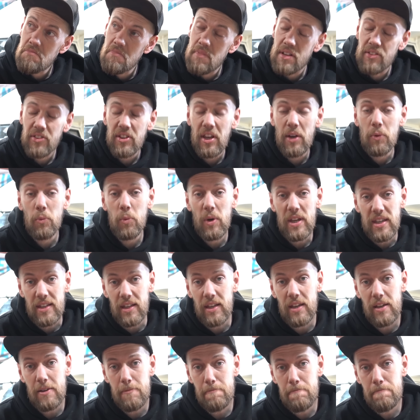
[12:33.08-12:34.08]
let's say
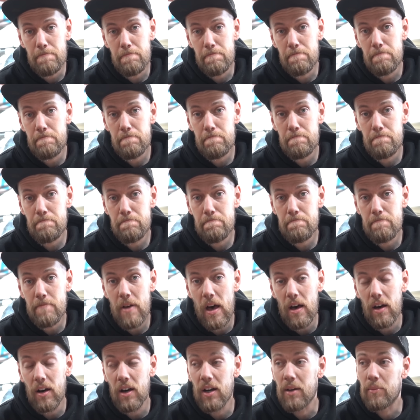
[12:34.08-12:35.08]
week,
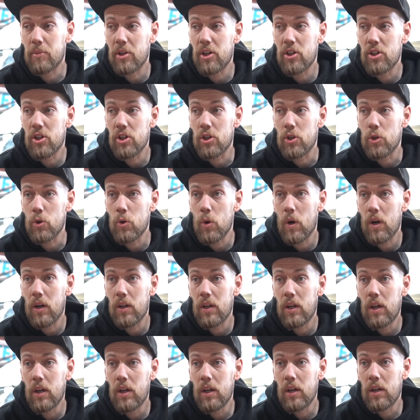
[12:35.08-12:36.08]
I'm going to do
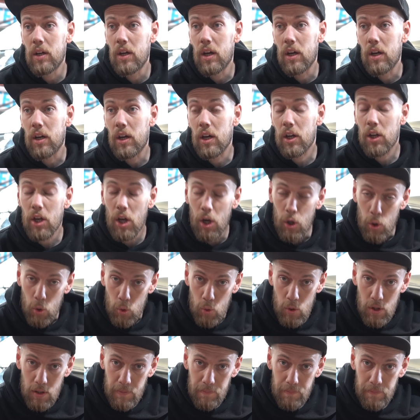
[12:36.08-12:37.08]
a
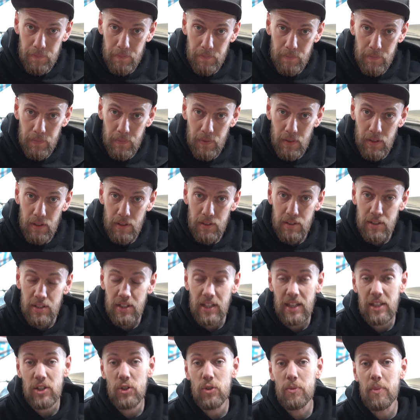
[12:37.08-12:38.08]
code to
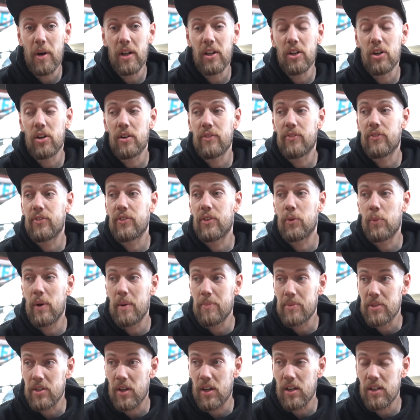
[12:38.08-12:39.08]
get you money off the
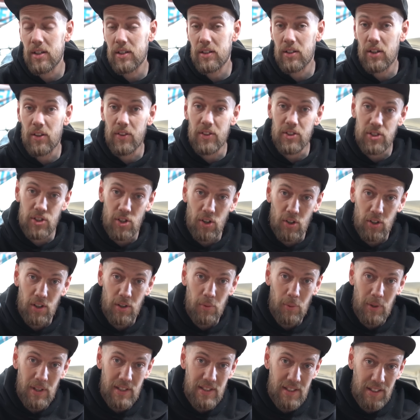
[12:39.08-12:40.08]
website on the stock that
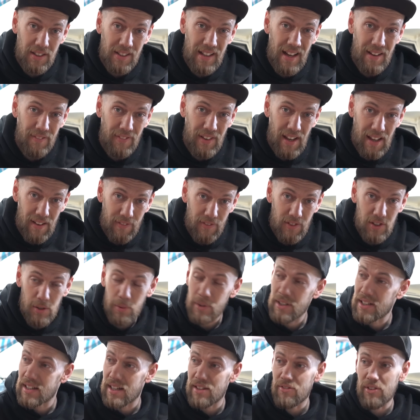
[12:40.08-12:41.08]
we still have left, so
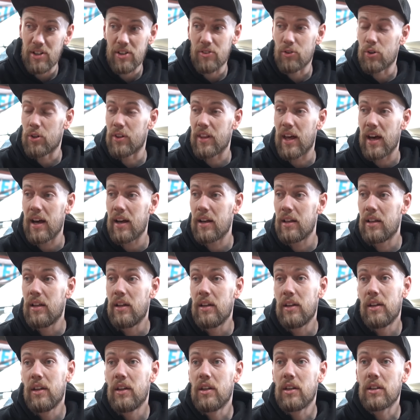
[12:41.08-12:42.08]
we can get rid of all that,
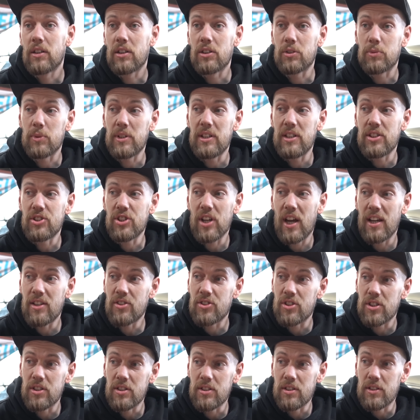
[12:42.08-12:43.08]
because we're
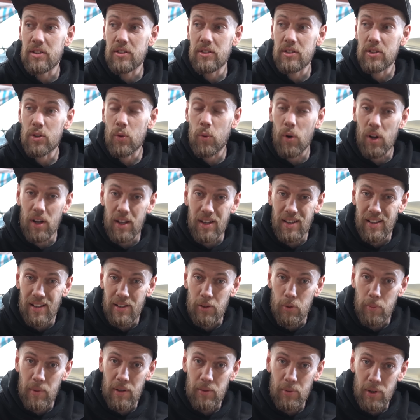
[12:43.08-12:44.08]
changing quality a
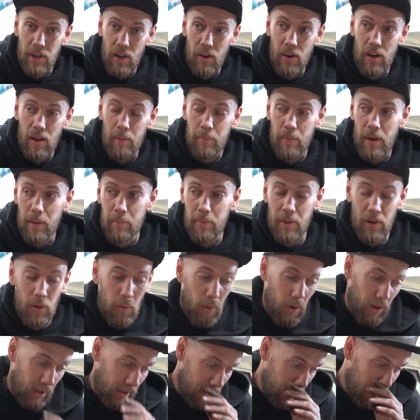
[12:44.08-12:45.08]
little bit, we're going up the
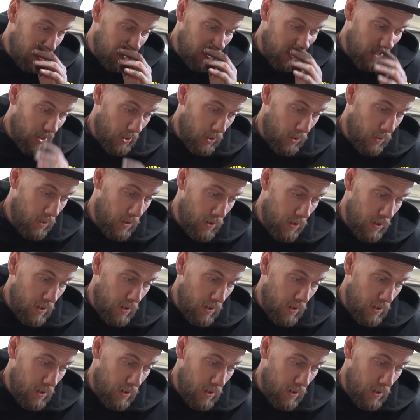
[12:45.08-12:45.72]
quality. So